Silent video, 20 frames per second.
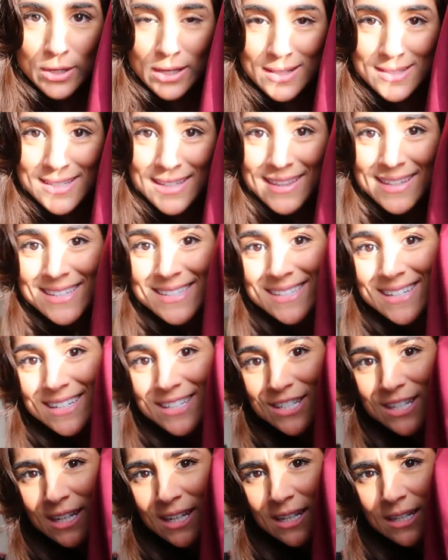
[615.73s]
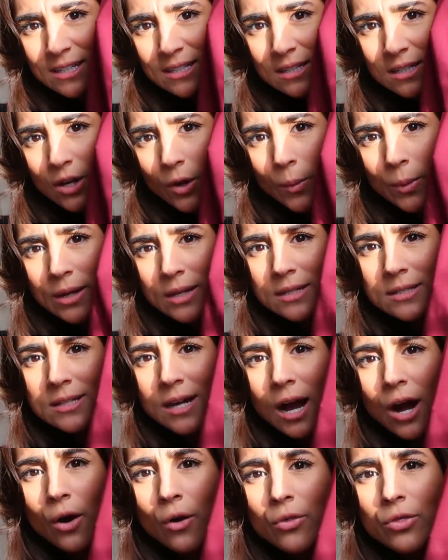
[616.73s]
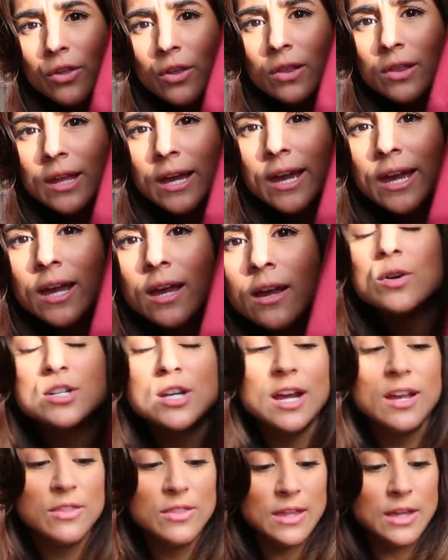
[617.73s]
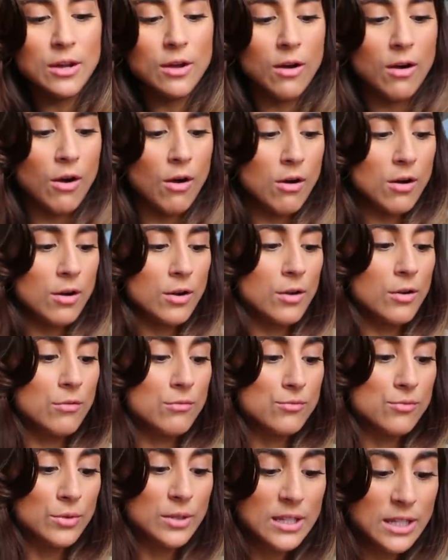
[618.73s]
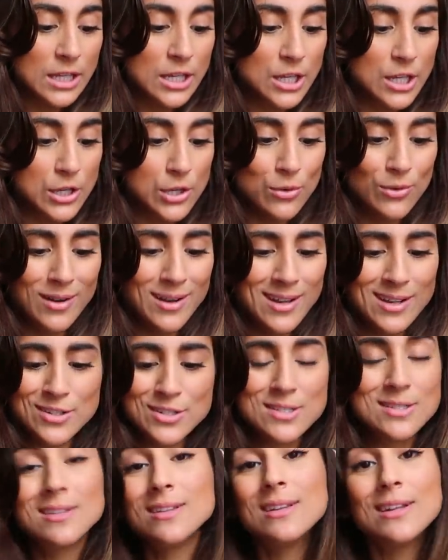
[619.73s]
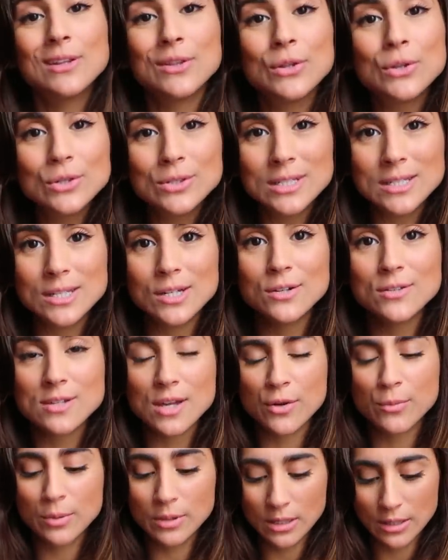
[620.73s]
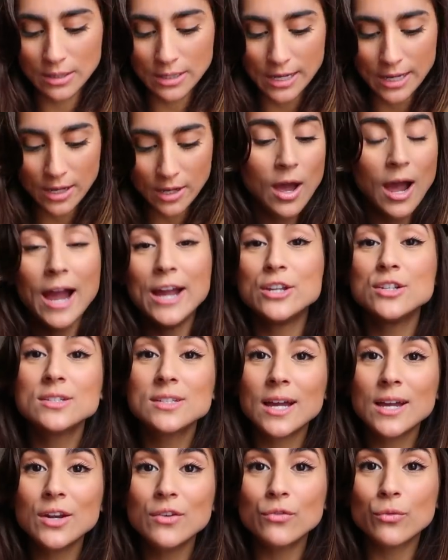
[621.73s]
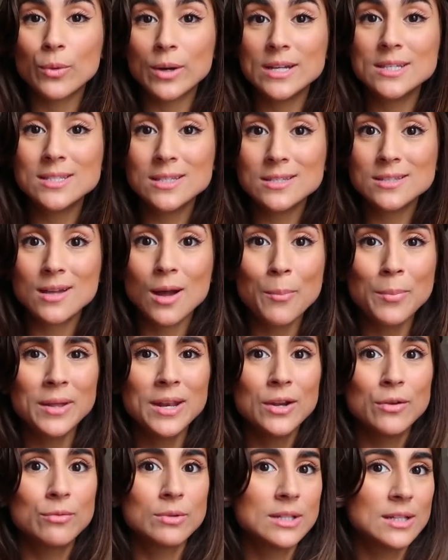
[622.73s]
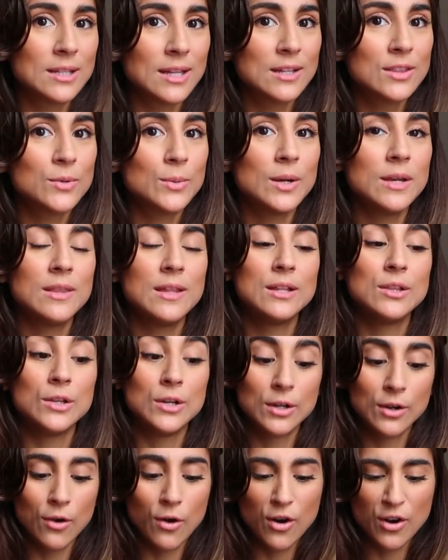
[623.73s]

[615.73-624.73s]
can see the stitching going down the leg, which I think are really cute. Again, just the little details I really like. I just kind of raise these up and I really like the way they look